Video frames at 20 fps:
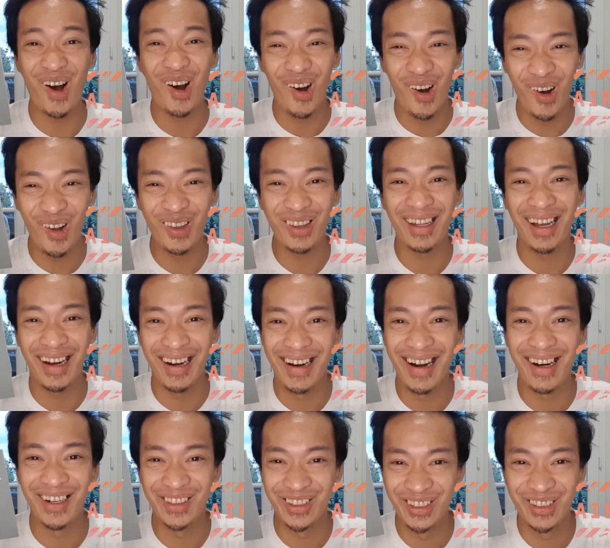all
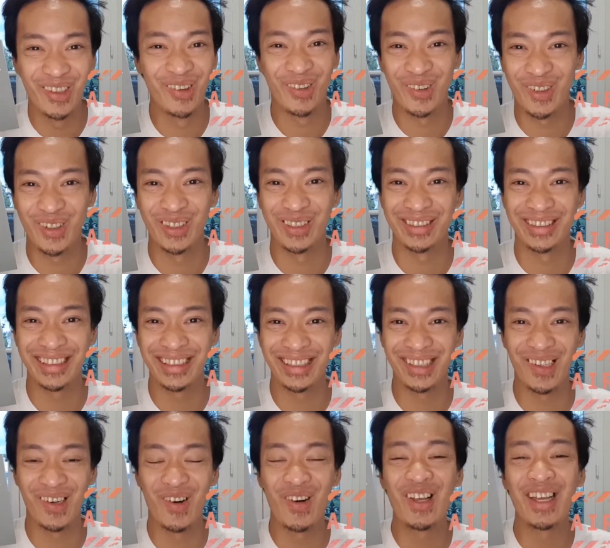around the world.
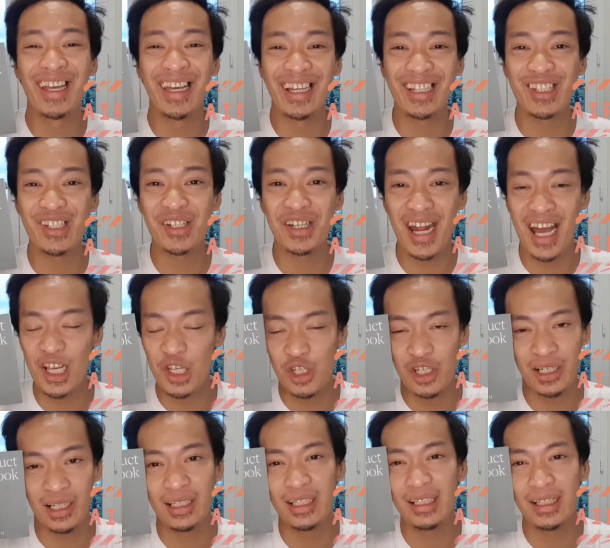So,
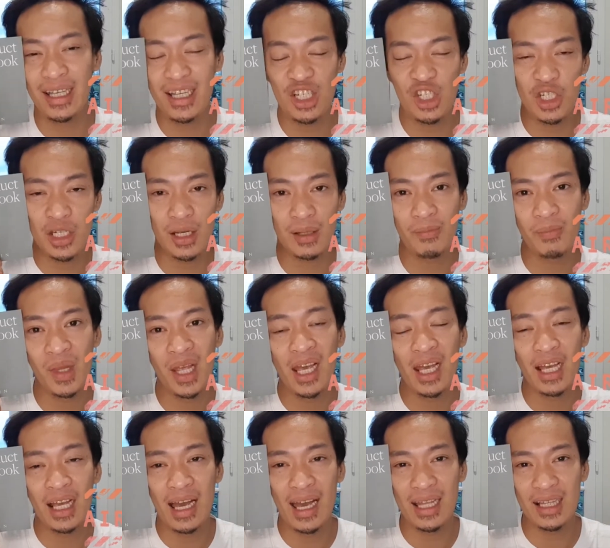internationally, they ship
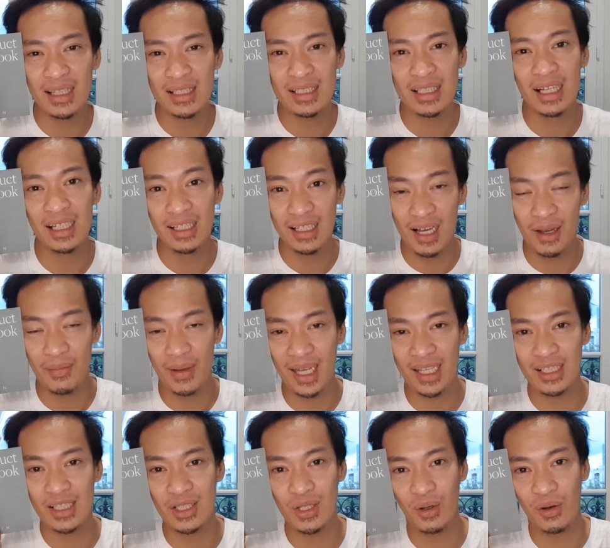kahit saan ka
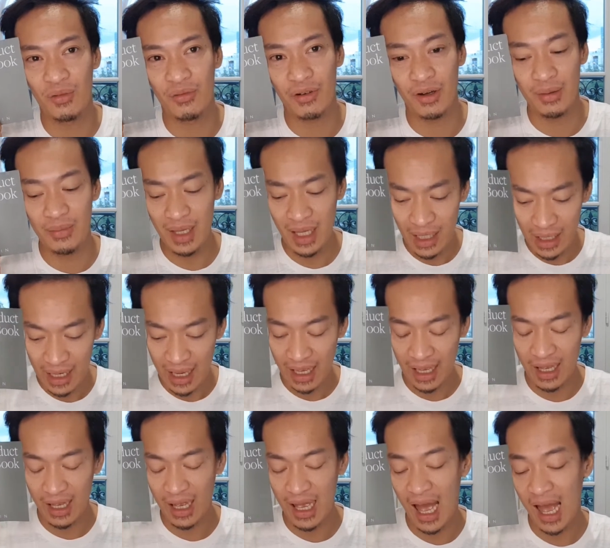man. So, for me,
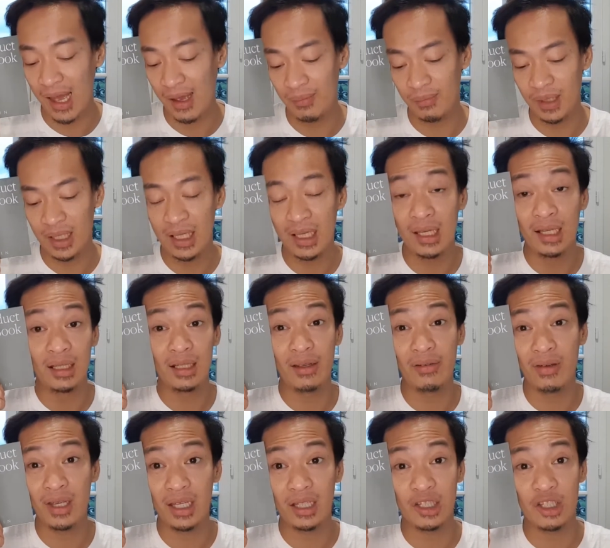I'm
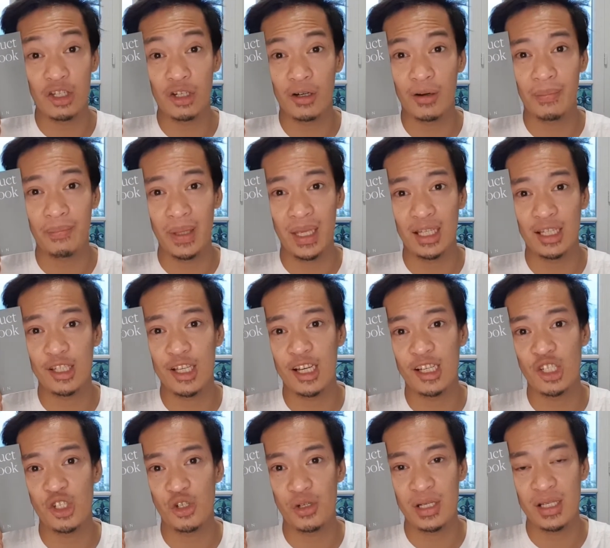living in a European
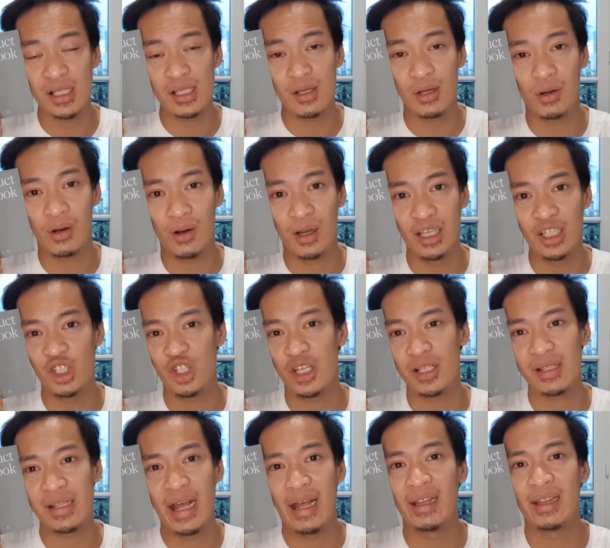country. So, in
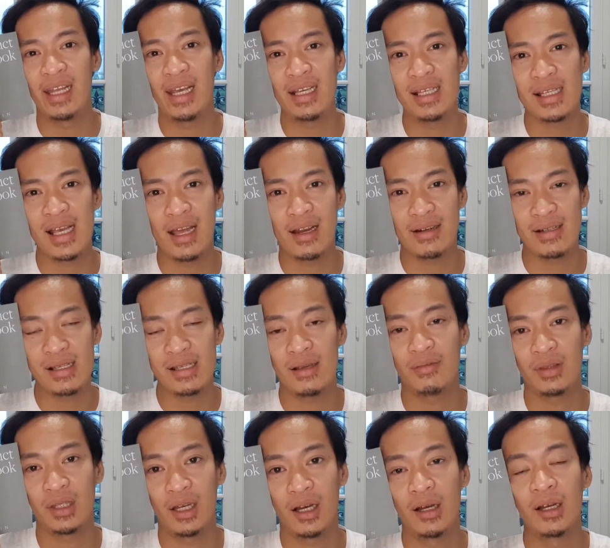just 10 days, I
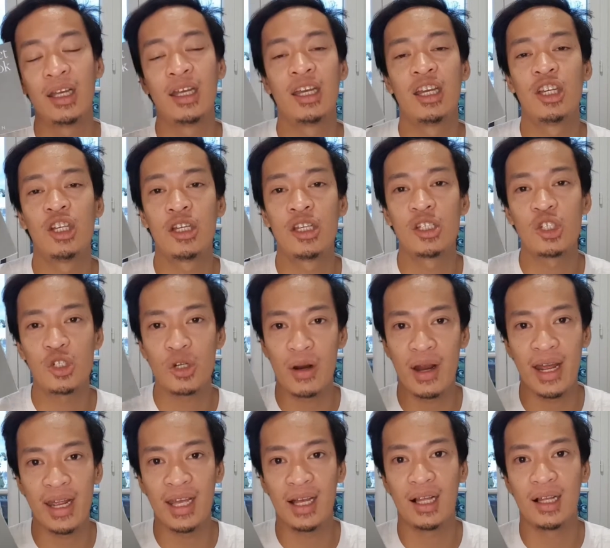received the
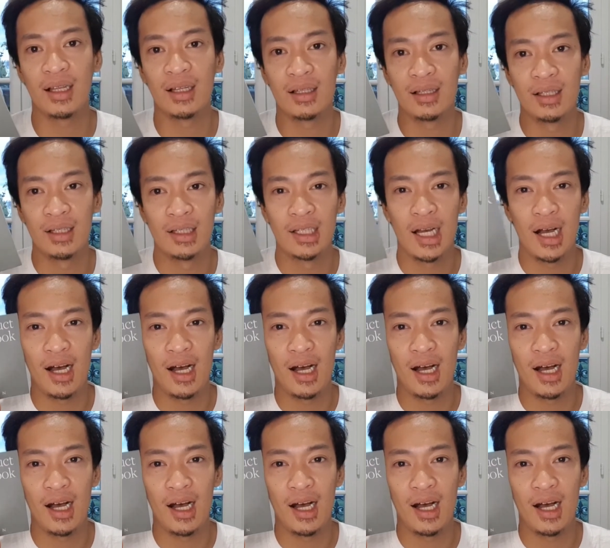trial